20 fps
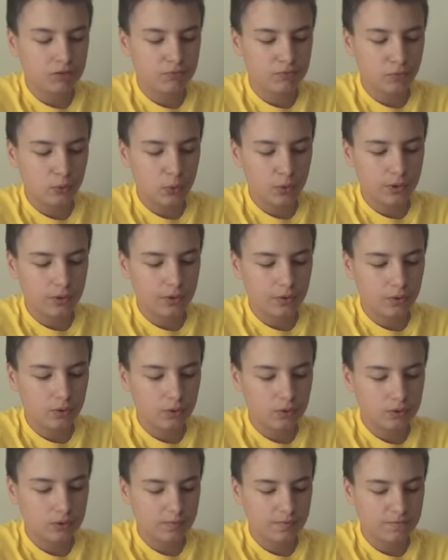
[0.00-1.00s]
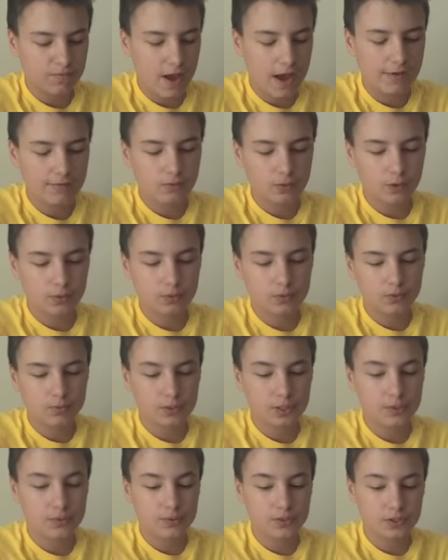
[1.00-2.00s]
and a four year old and five year old would
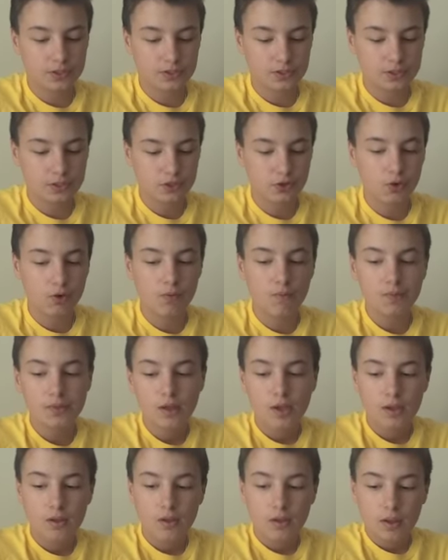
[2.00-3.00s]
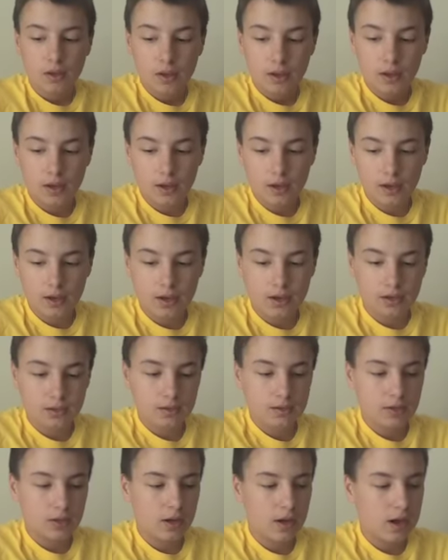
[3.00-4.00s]
play with it too.
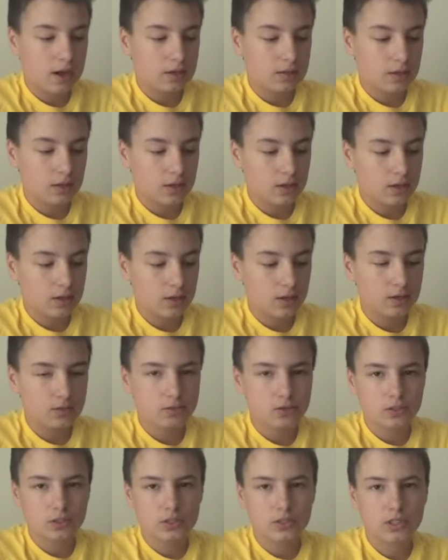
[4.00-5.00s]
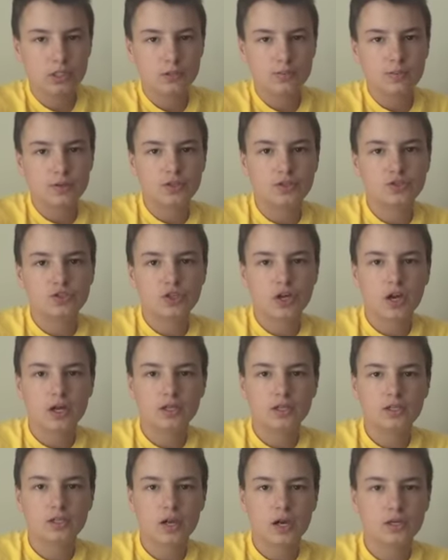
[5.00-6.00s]
And I like it. So this has been
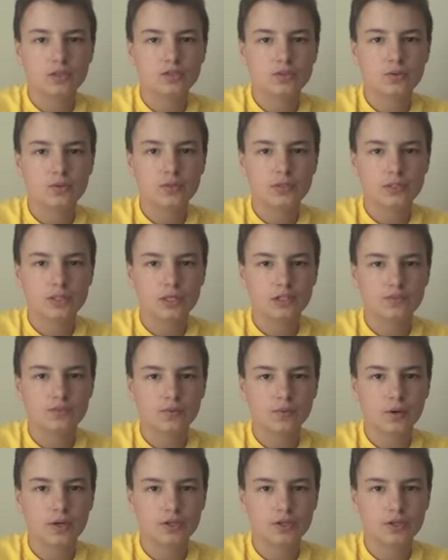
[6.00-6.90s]
Johnny Talks Toys. Thanks for